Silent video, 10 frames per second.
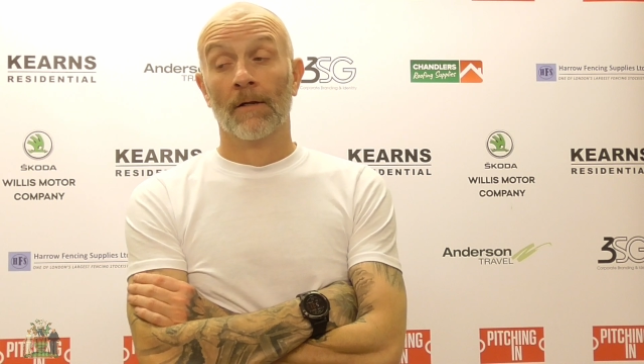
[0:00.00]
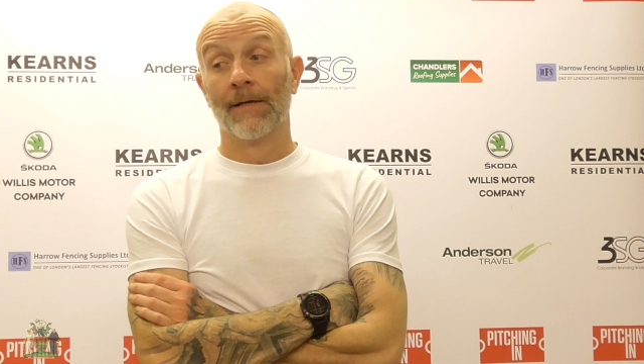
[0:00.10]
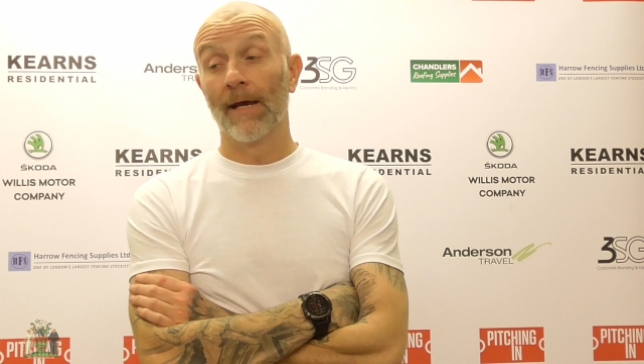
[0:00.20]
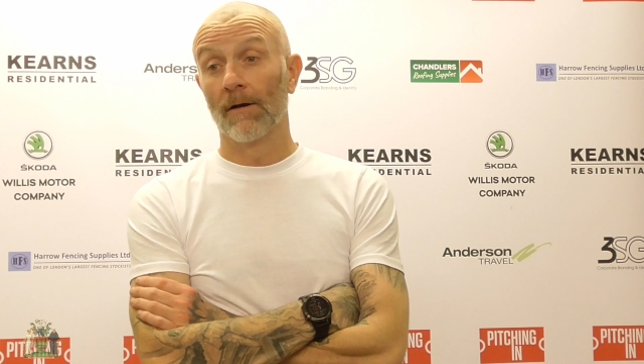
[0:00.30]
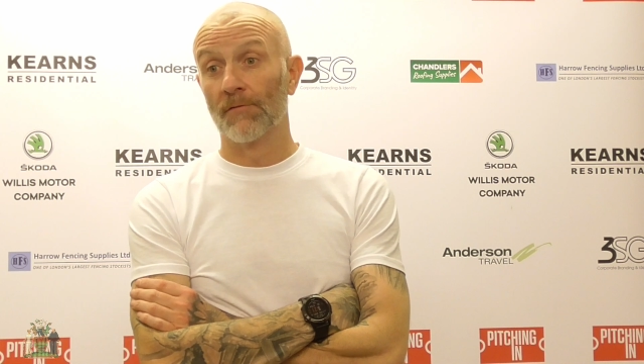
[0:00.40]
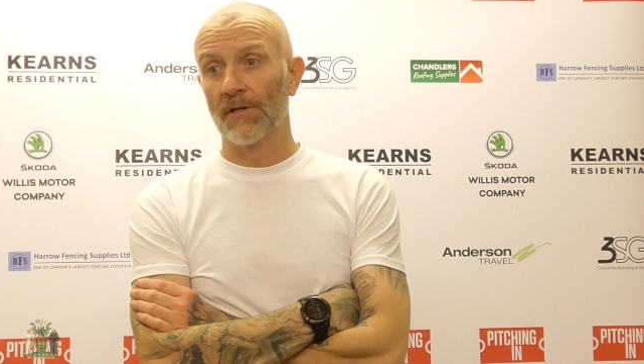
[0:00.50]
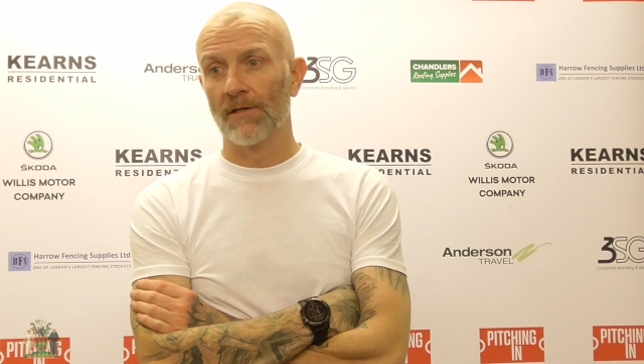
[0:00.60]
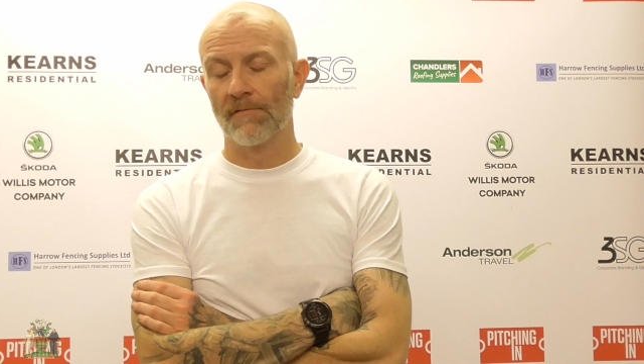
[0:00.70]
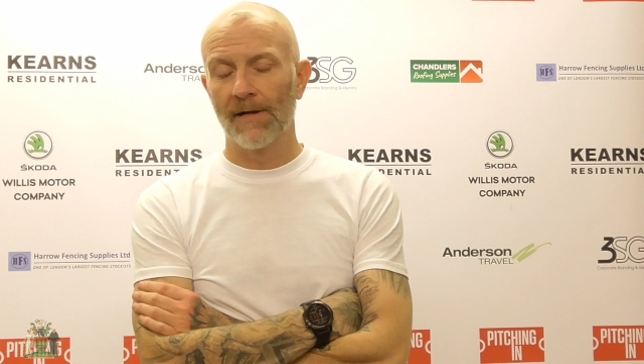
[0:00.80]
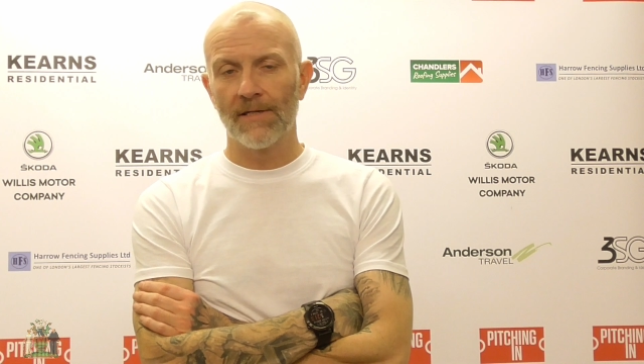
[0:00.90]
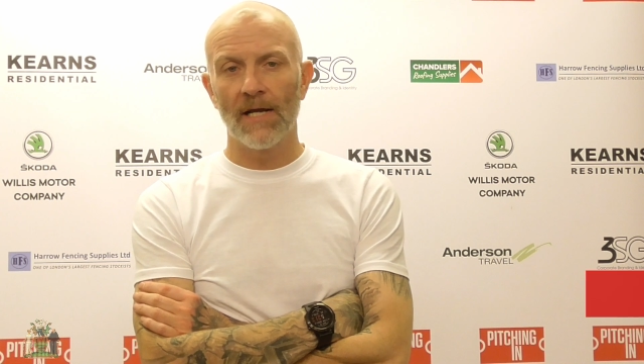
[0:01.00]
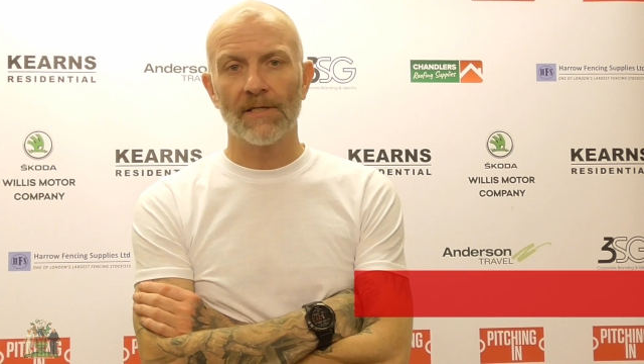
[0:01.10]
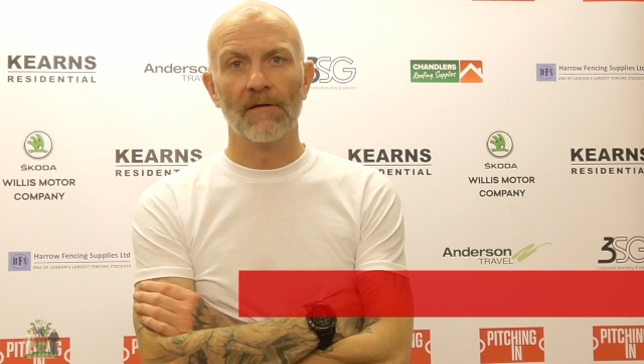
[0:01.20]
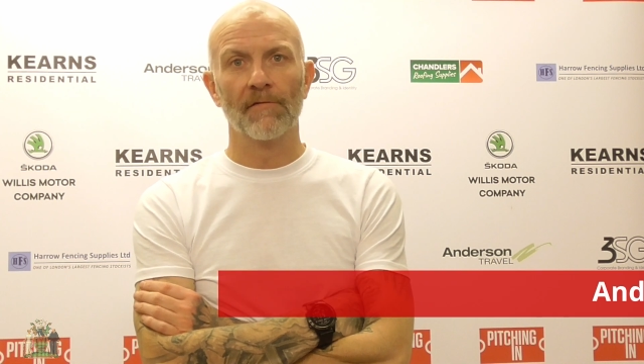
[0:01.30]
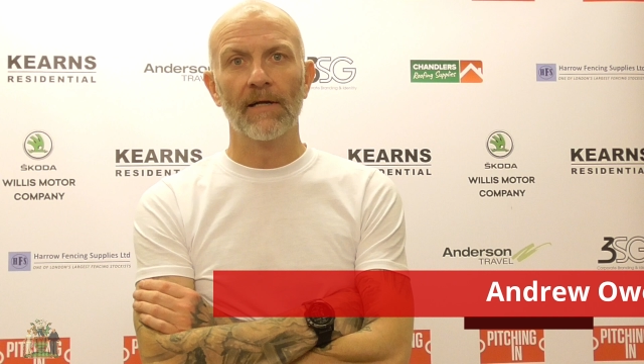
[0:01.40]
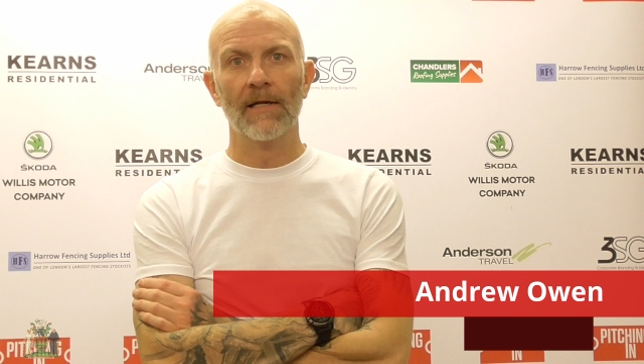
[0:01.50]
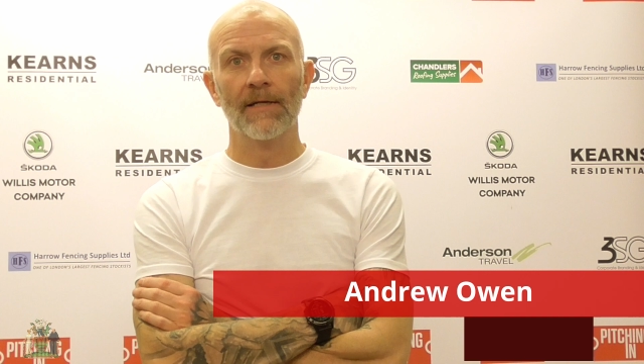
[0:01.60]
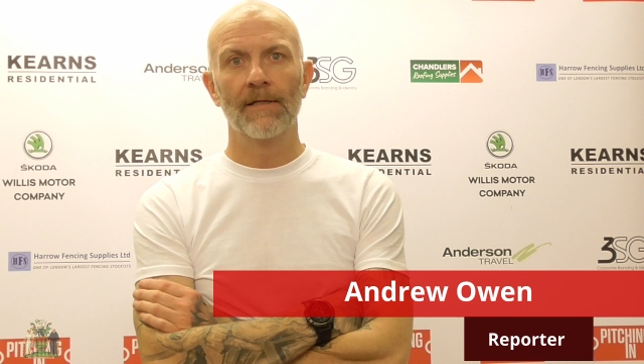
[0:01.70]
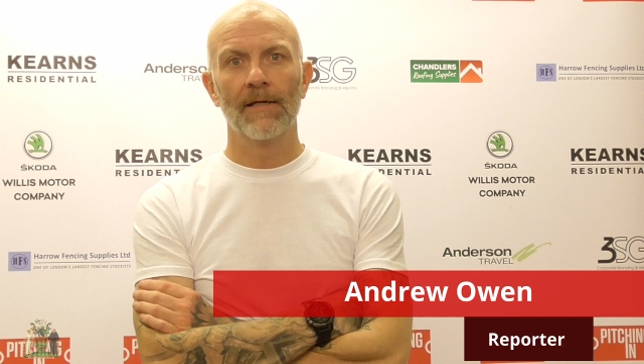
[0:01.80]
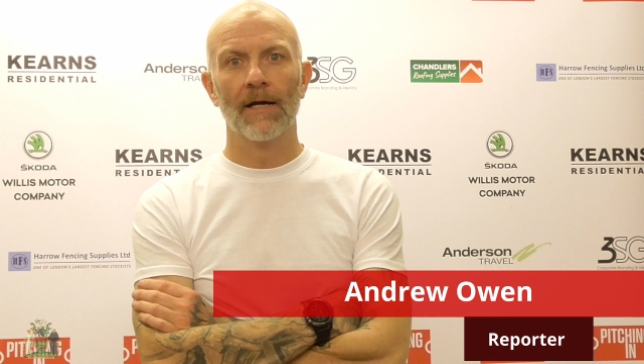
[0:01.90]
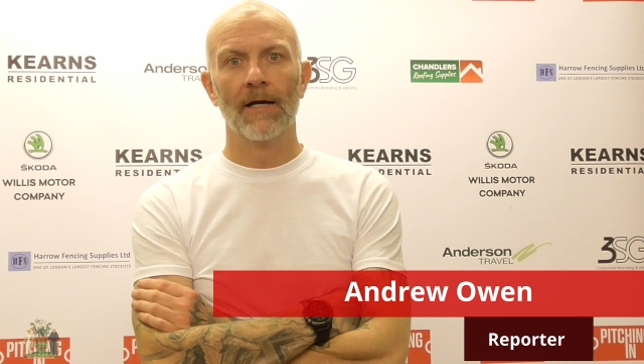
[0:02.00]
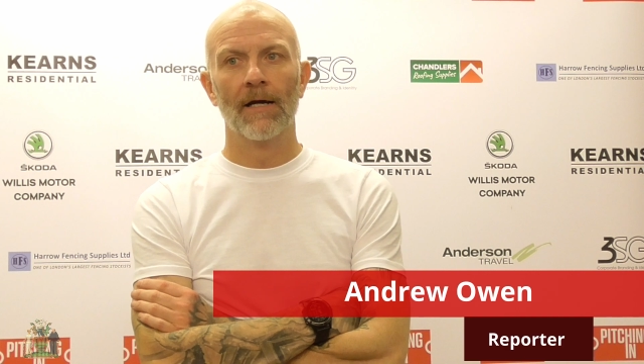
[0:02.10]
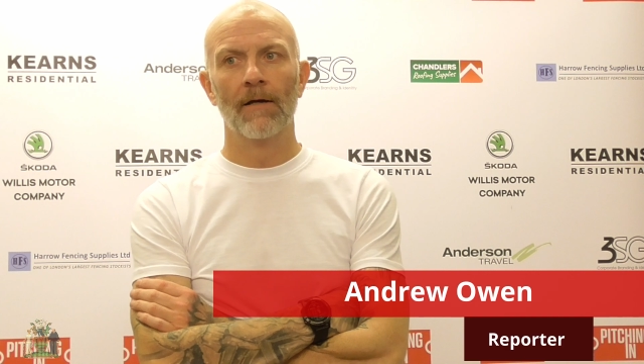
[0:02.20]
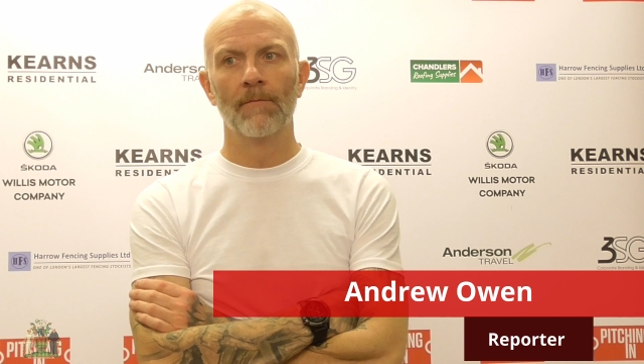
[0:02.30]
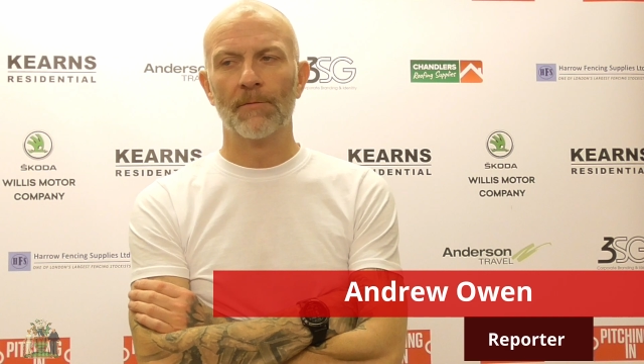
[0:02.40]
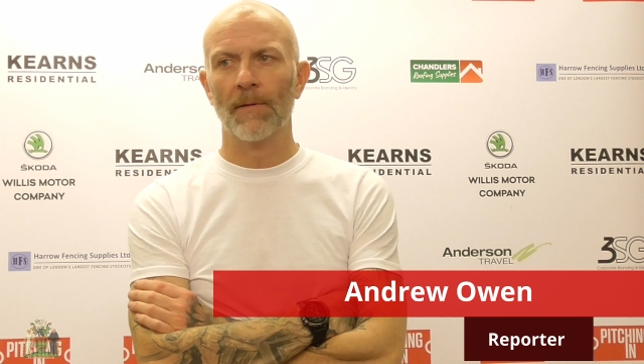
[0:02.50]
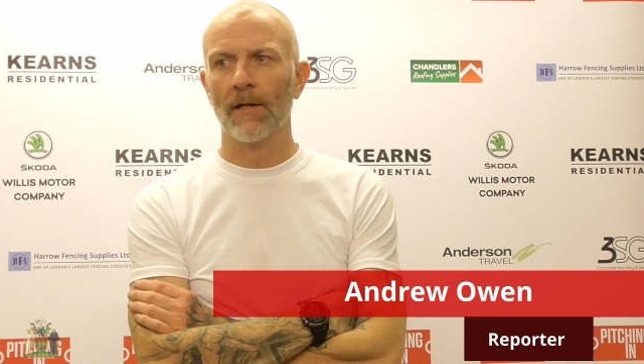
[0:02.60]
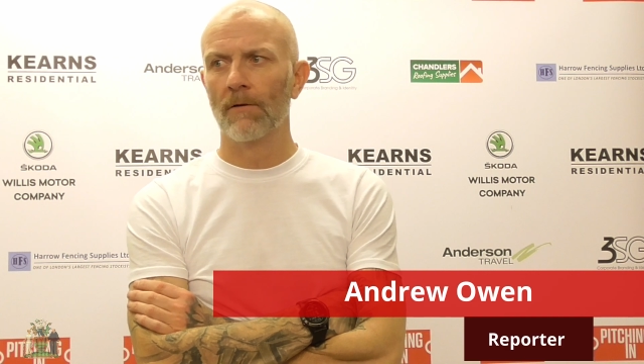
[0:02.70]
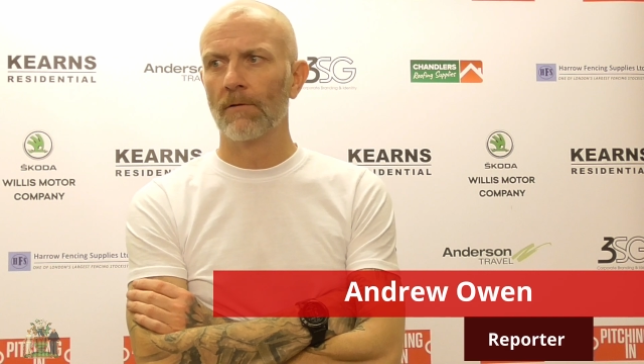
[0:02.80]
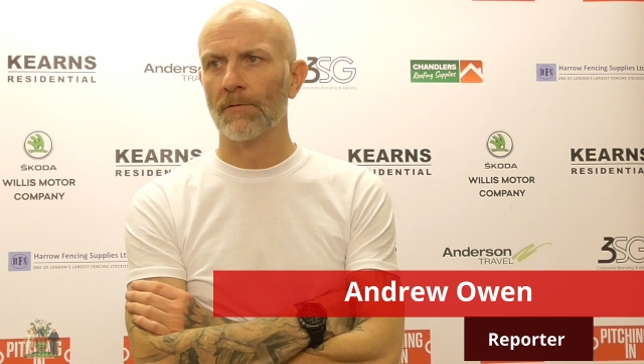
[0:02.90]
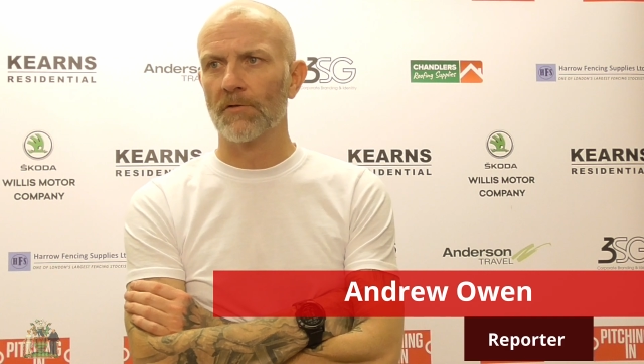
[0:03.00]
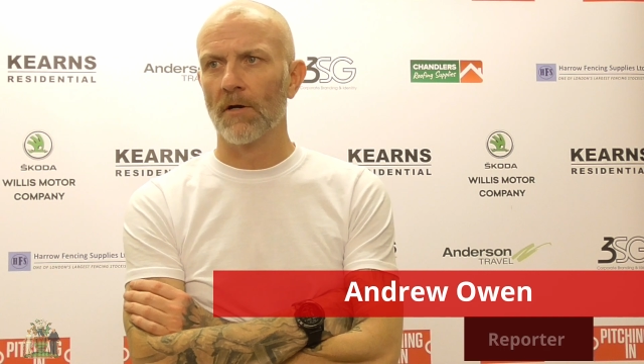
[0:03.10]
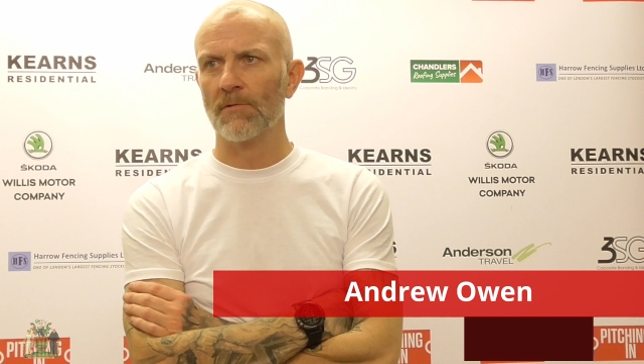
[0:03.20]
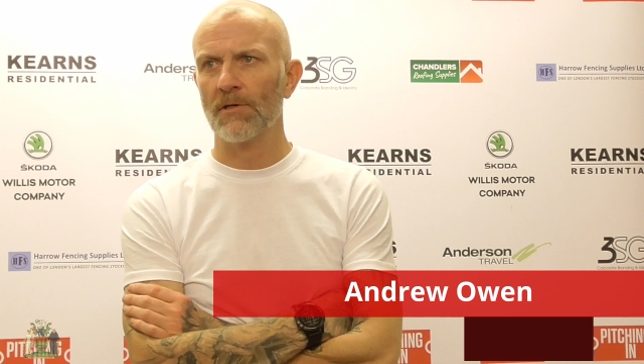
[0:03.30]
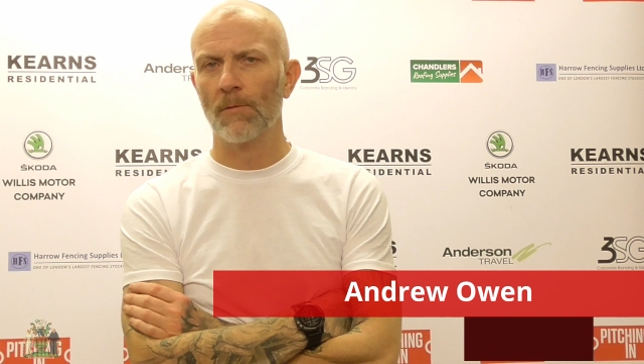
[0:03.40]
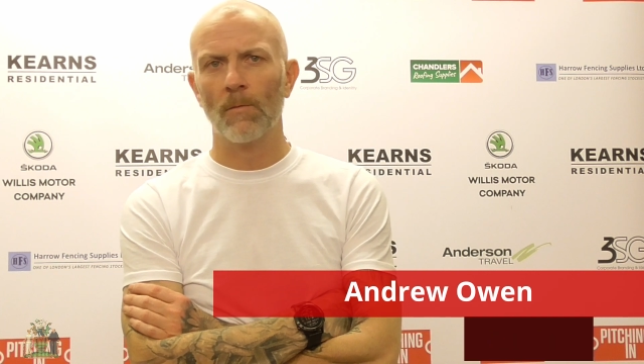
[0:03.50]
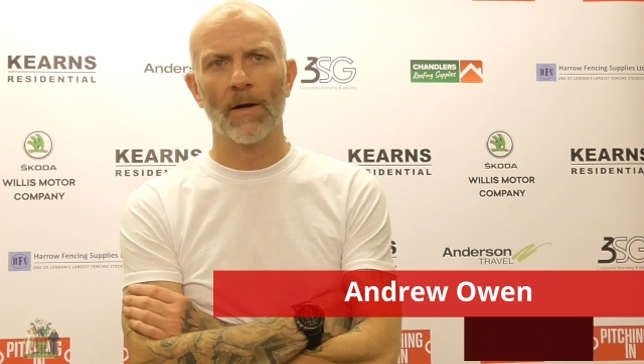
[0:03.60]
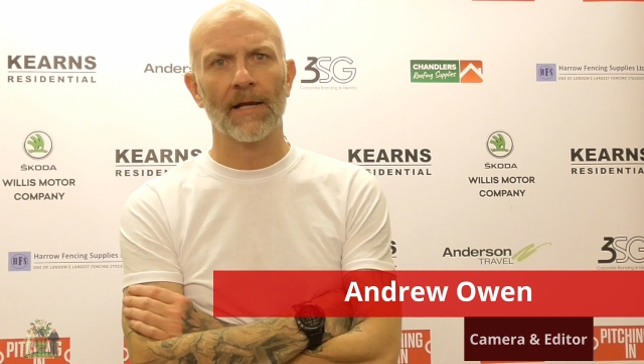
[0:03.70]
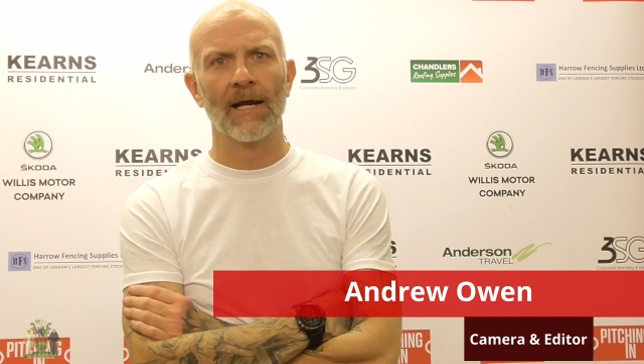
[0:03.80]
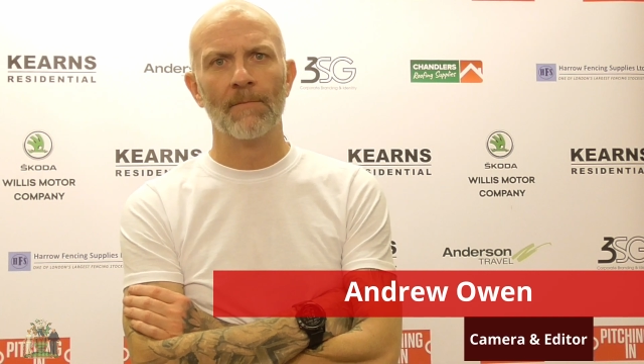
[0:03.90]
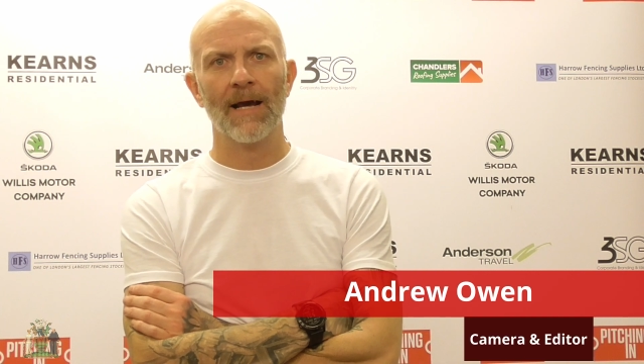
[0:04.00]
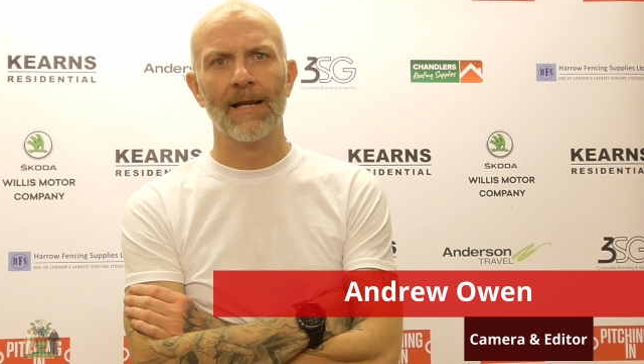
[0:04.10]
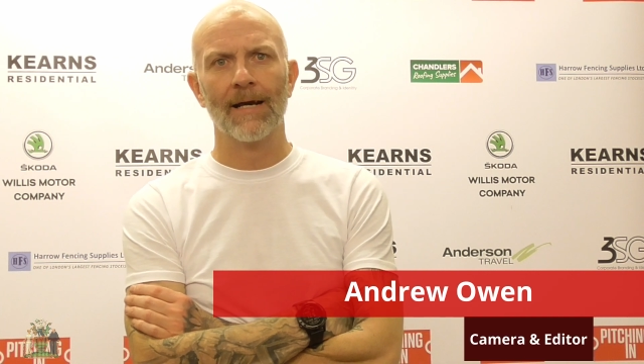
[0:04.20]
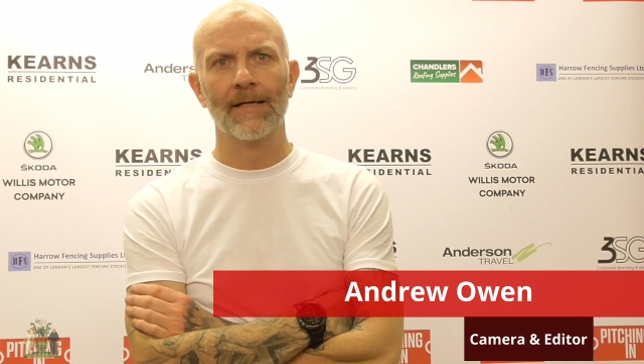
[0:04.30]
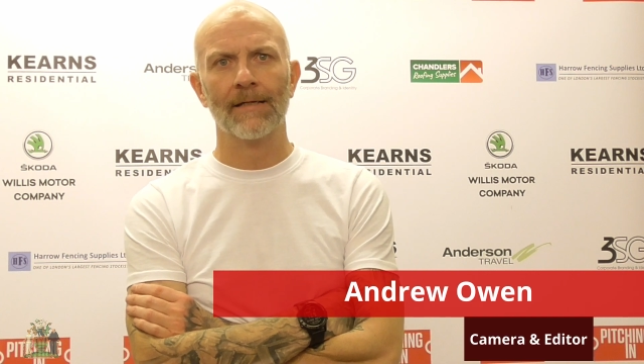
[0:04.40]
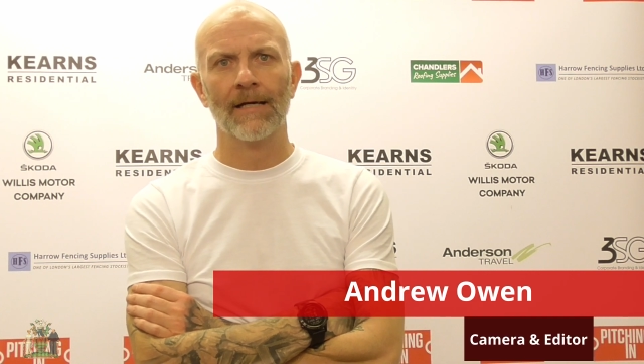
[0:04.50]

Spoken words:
Yeah, obviously it's a fantastic feeling. It's been a long time since we won a game that late,